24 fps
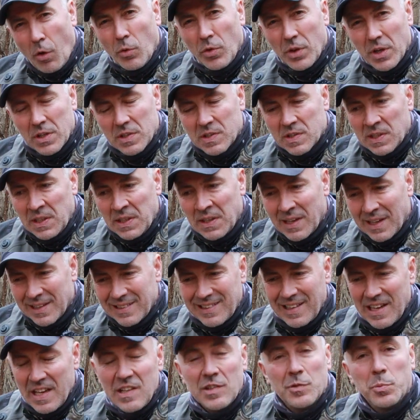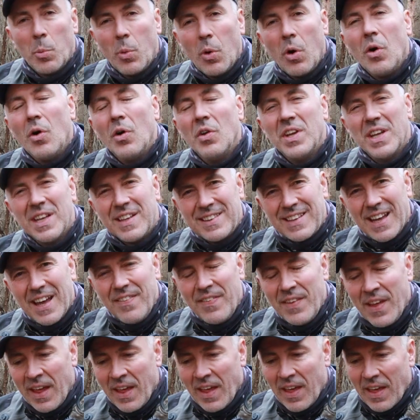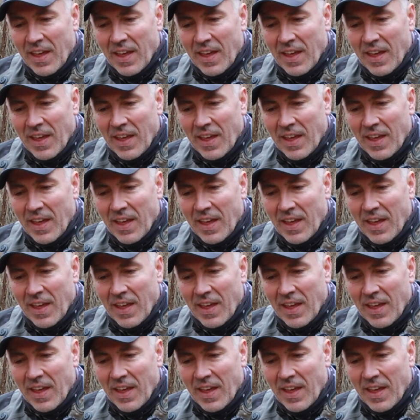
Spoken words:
owners, at least more than 10,